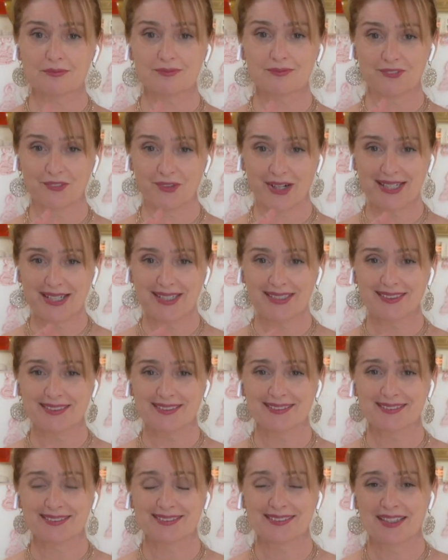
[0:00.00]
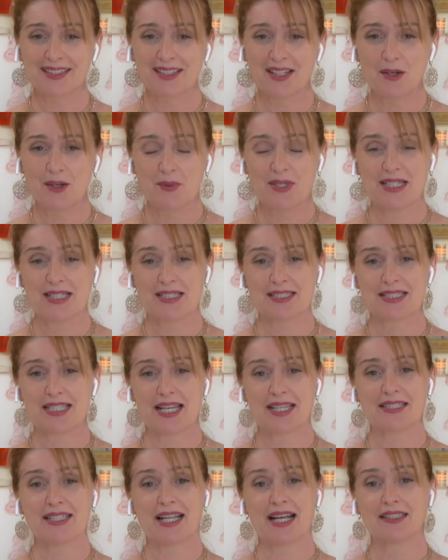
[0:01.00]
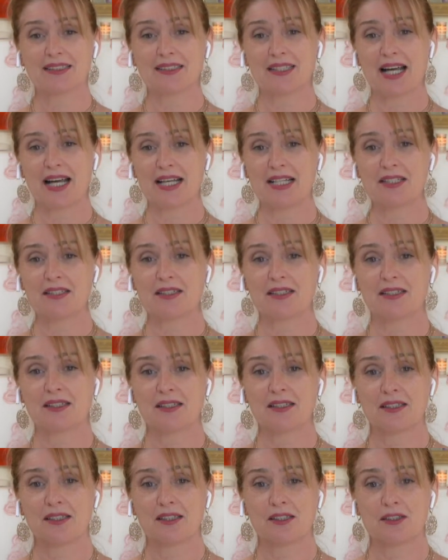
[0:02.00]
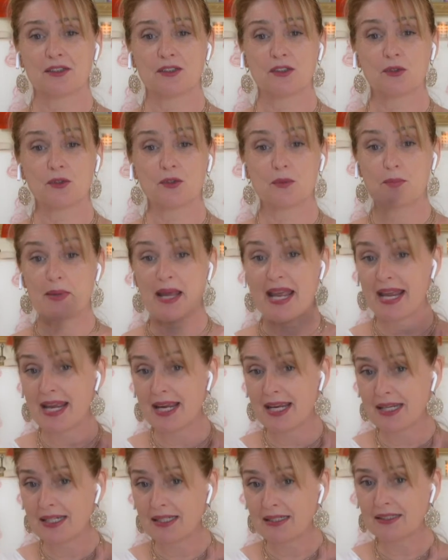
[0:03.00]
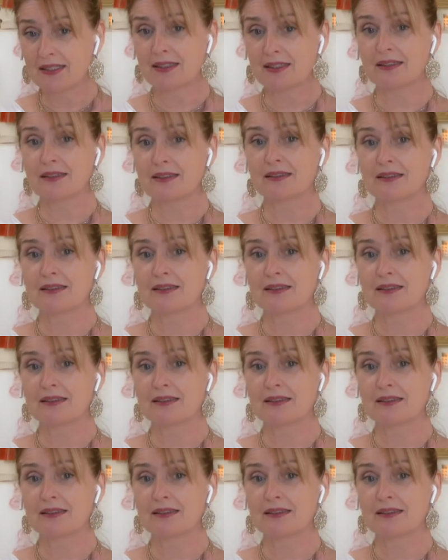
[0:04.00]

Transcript: right? We can send that light to a pain.